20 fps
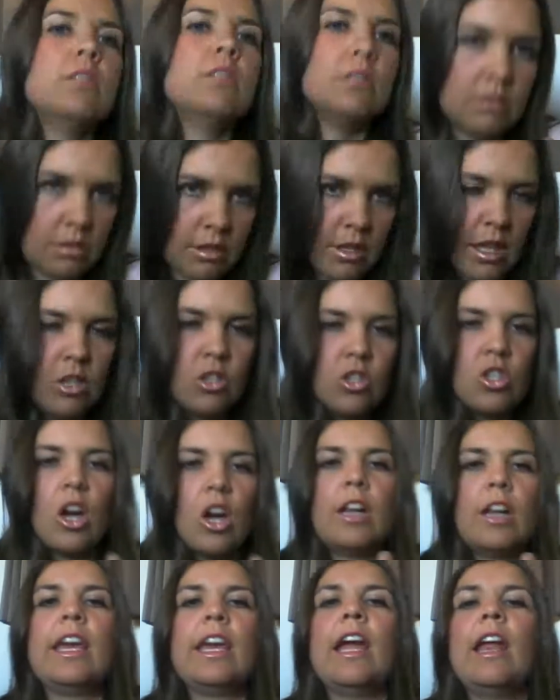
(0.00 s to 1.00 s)
and then
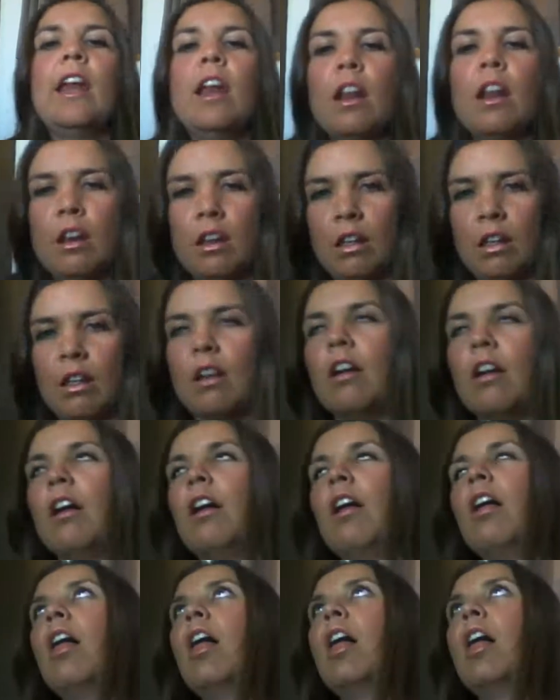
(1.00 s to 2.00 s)
start again, and
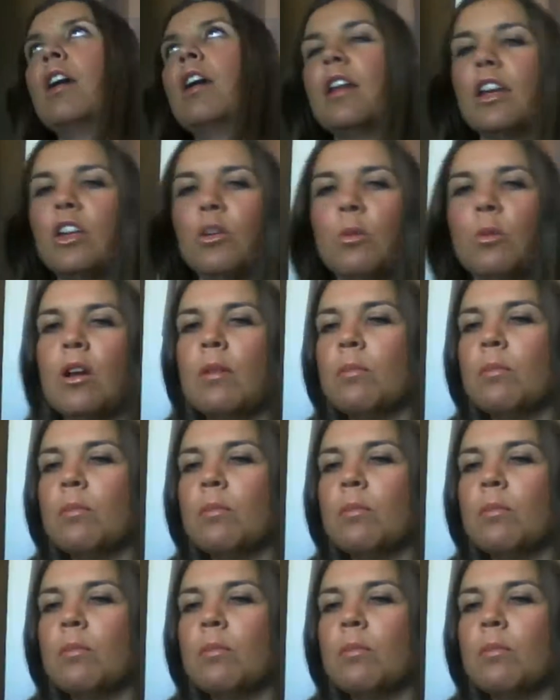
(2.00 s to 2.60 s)
like you want